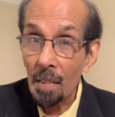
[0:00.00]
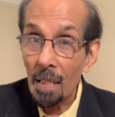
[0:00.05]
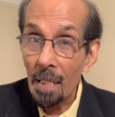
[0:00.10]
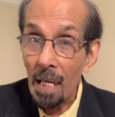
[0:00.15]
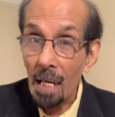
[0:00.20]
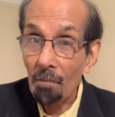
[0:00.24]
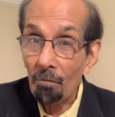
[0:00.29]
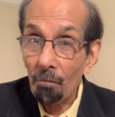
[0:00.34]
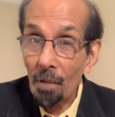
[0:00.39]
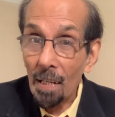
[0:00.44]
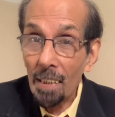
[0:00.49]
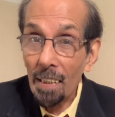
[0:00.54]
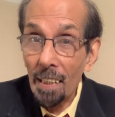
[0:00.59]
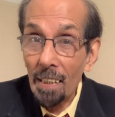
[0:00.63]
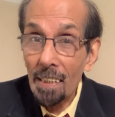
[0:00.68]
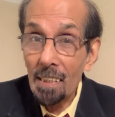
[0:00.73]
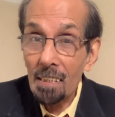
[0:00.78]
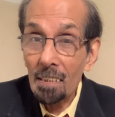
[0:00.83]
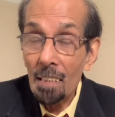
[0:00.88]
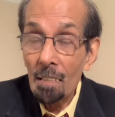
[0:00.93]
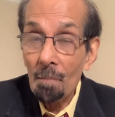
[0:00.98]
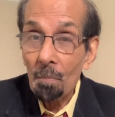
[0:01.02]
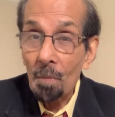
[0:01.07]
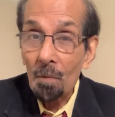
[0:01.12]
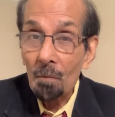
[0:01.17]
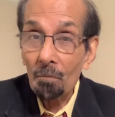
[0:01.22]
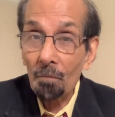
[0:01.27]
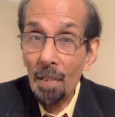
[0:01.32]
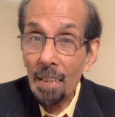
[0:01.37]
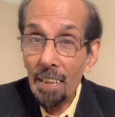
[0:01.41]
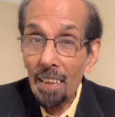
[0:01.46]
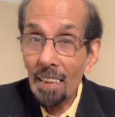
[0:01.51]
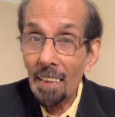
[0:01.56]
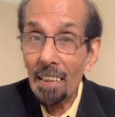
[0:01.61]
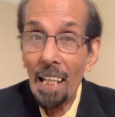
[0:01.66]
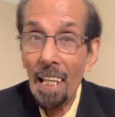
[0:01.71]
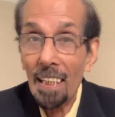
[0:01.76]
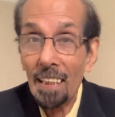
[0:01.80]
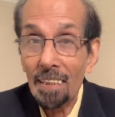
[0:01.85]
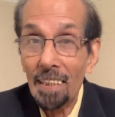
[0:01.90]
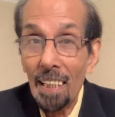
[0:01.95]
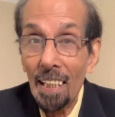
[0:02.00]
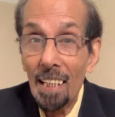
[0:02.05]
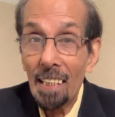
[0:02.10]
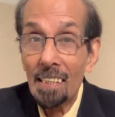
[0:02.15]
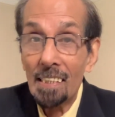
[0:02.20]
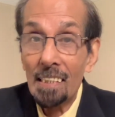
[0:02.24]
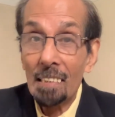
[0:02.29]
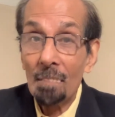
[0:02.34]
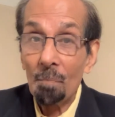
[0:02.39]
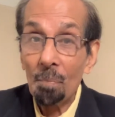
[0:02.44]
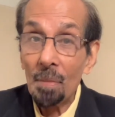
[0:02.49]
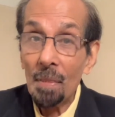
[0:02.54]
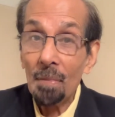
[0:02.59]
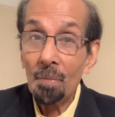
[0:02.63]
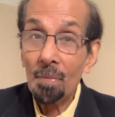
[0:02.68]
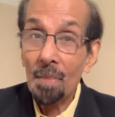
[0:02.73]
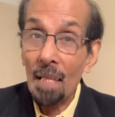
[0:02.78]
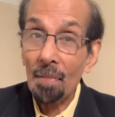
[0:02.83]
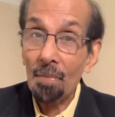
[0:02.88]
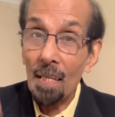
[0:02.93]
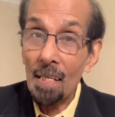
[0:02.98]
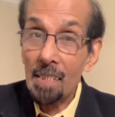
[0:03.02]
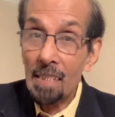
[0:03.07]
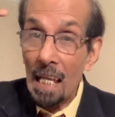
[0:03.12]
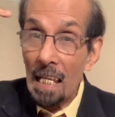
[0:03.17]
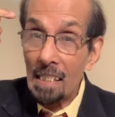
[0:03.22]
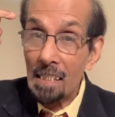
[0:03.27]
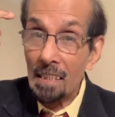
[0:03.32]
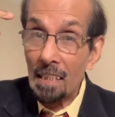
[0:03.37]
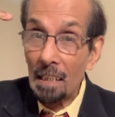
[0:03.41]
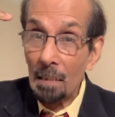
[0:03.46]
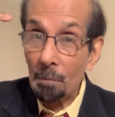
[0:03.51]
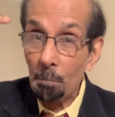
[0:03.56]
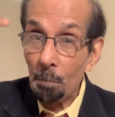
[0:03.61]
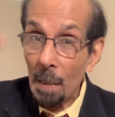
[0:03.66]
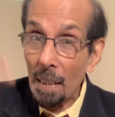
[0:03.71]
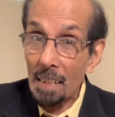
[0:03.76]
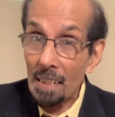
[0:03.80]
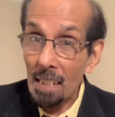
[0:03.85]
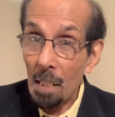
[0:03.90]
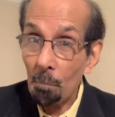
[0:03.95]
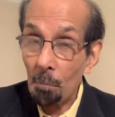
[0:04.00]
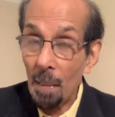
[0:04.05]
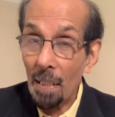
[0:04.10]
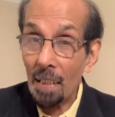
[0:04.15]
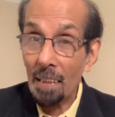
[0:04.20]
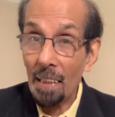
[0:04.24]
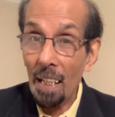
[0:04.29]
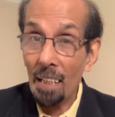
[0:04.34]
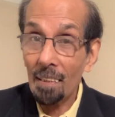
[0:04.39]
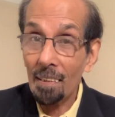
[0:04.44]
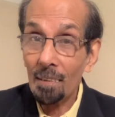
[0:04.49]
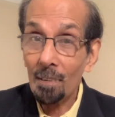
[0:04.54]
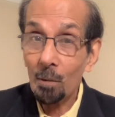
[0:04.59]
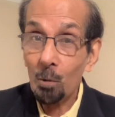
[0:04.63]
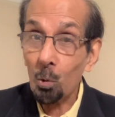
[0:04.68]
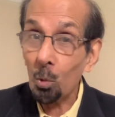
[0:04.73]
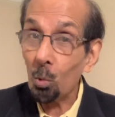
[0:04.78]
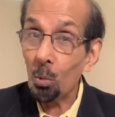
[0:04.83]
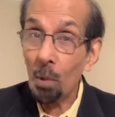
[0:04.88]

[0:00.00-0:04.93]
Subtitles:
A worker is working like this, Then the sensor picks up and line, do